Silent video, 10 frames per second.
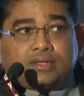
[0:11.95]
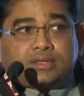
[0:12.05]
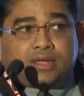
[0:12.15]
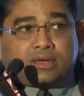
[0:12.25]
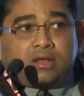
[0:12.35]
the
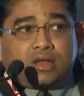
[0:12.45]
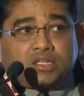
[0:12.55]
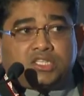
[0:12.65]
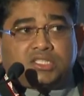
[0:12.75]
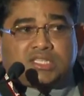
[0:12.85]

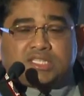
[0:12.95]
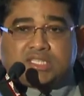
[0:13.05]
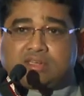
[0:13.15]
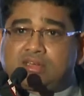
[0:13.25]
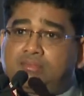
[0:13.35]
technology is
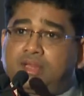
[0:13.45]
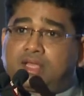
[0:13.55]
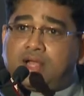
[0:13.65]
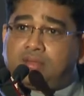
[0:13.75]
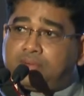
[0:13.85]

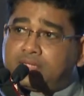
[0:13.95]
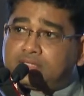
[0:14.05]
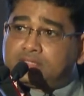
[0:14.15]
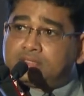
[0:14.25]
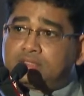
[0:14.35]
extremely
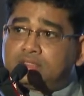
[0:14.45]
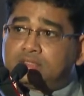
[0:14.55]
complex.